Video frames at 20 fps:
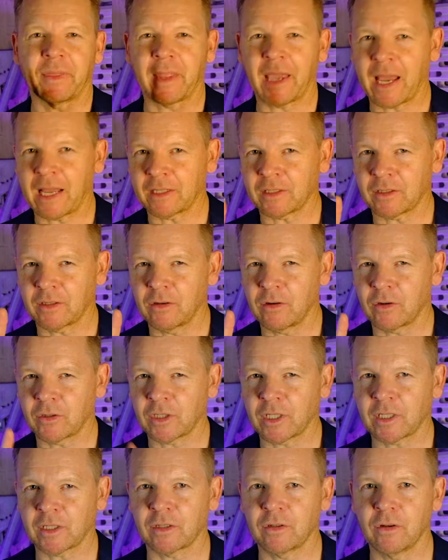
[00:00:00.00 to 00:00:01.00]
That's not
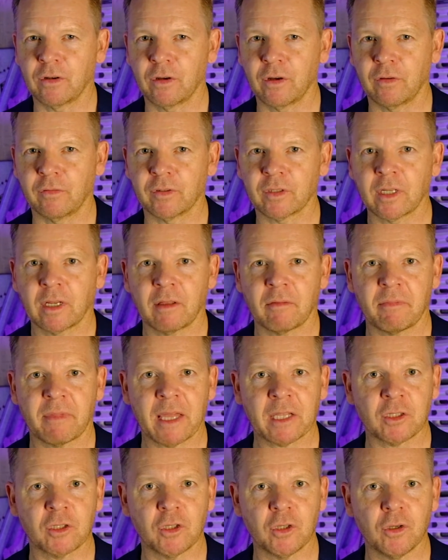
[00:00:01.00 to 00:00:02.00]
just nerves,
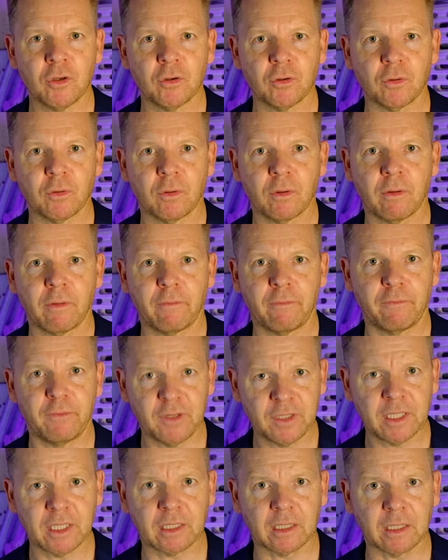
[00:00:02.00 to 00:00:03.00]
that's you
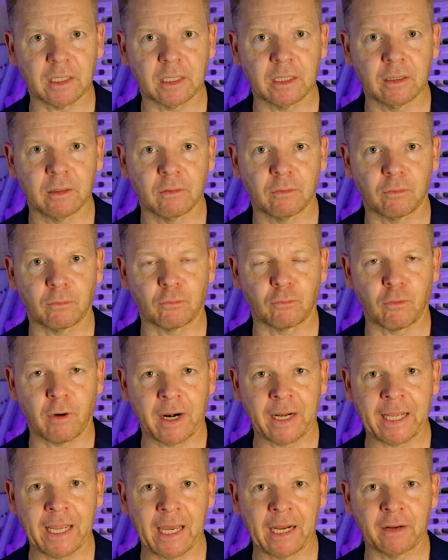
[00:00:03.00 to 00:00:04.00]
physically
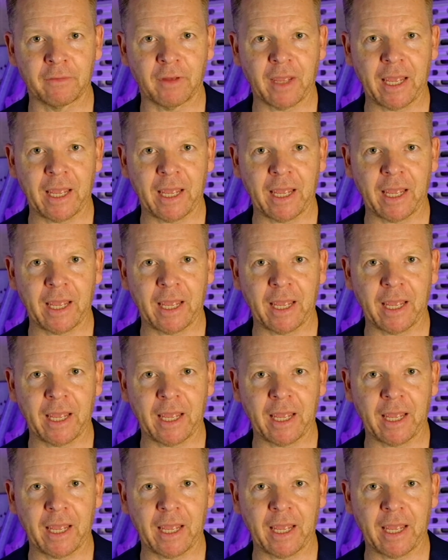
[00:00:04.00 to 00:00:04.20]
running out of